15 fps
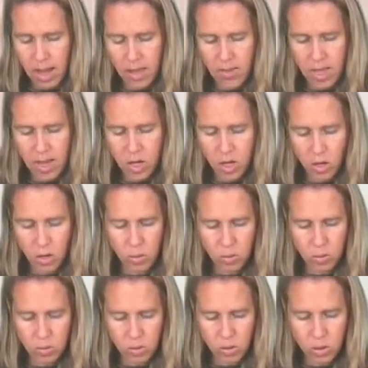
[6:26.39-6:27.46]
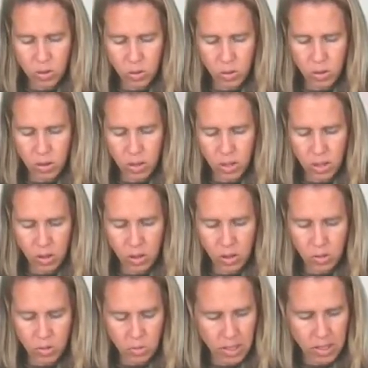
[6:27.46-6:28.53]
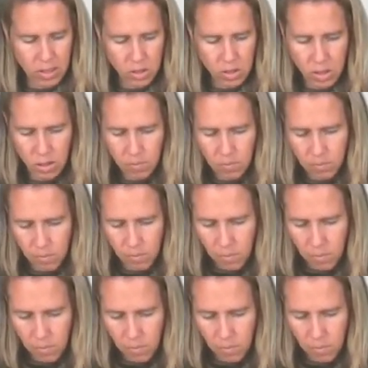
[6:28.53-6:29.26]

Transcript: and then use your needle nose pliers here